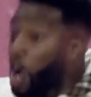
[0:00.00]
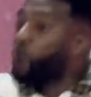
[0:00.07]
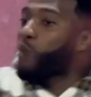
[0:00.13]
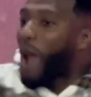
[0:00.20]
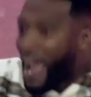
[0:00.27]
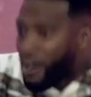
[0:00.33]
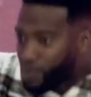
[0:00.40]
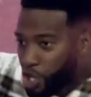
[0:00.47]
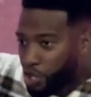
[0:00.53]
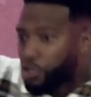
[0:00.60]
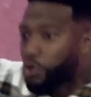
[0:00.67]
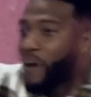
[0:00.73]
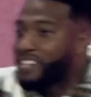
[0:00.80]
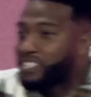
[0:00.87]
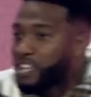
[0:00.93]
around your
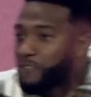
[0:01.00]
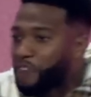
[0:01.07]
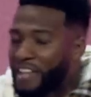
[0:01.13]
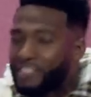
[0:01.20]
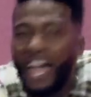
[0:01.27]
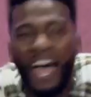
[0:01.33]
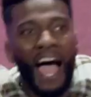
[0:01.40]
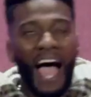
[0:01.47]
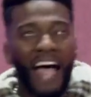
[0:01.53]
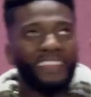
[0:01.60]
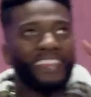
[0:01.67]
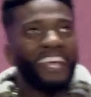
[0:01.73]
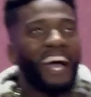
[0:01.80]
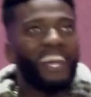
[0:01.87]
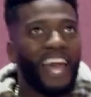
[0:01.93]
crazy faith. I
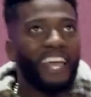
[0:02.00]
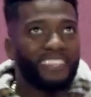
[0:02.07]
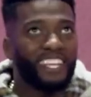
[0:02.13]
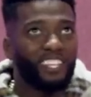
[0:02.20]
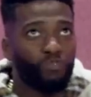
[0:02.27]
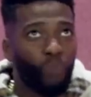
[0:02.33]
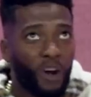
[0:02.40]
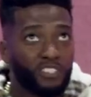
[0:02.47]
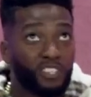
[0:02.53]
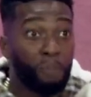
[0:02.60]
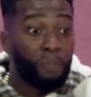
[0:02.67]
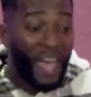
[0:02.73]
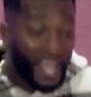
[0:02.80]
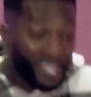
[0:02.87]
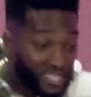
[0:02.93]
think I like this word the
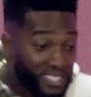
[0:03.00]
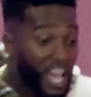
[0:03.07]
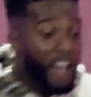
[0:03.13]
best